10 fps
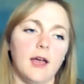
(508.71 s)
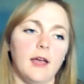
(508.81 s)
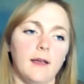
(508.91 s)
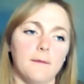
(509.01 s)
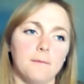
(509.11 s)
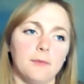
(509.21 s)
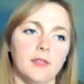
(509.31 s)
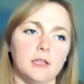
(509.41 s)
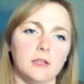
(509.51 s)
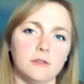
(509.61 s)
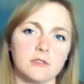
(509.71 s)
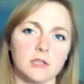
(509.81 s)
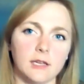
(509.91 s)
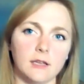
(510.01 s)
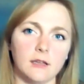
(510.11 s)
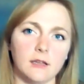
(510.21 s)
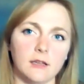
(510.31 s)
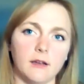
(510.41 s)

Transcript: They're usually